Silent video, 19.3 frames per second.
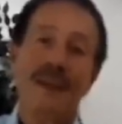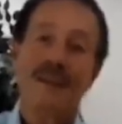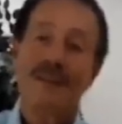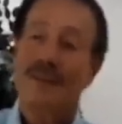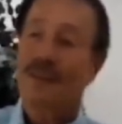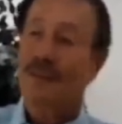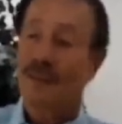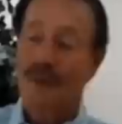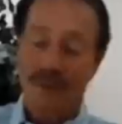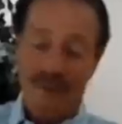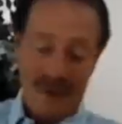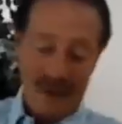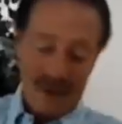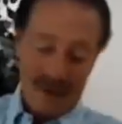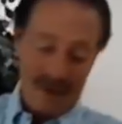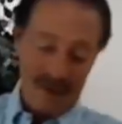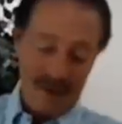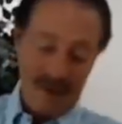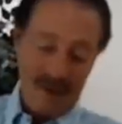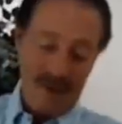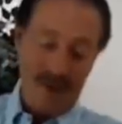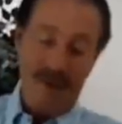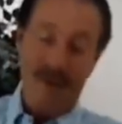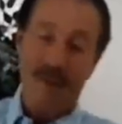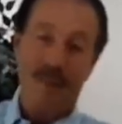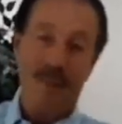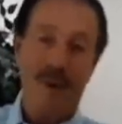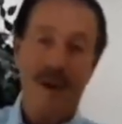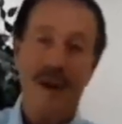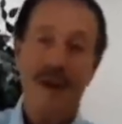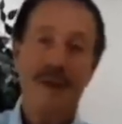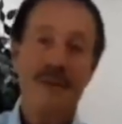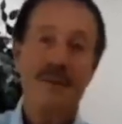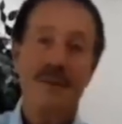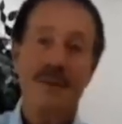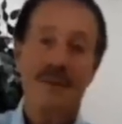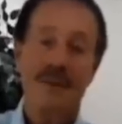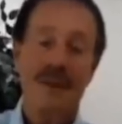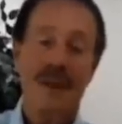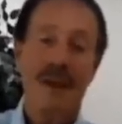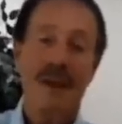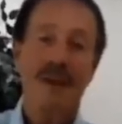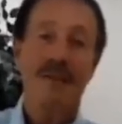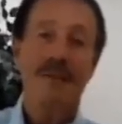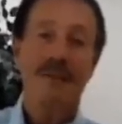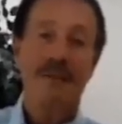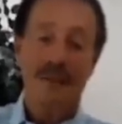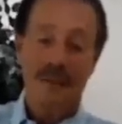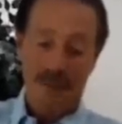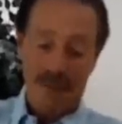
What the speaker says: So we've got, you know, the price, the staff.